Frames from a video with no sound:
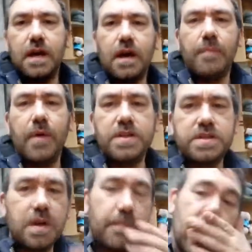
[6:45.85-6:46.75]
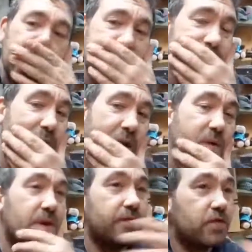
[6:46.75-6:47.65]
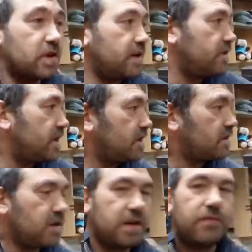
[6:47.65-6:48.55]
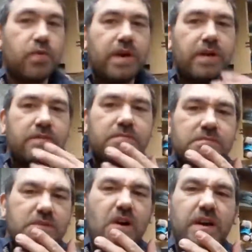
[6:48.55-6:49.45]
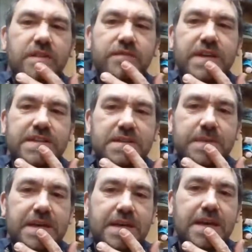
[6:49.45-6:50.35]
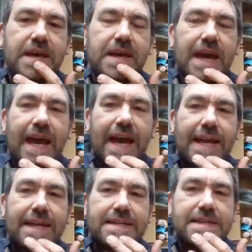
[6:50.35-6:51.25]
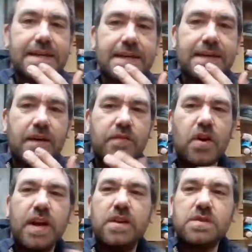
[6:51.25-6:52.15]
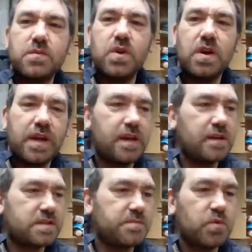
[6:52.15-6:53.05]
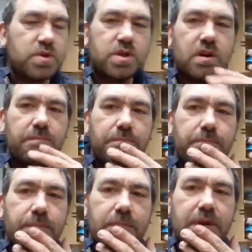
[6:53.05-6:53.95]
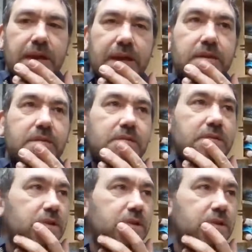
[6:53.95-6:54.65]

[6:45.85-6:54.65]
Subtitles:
I might jump on tomorrow when I've got everything kind of where it kind of needs to be, and I've got to get used to working in a small shop again.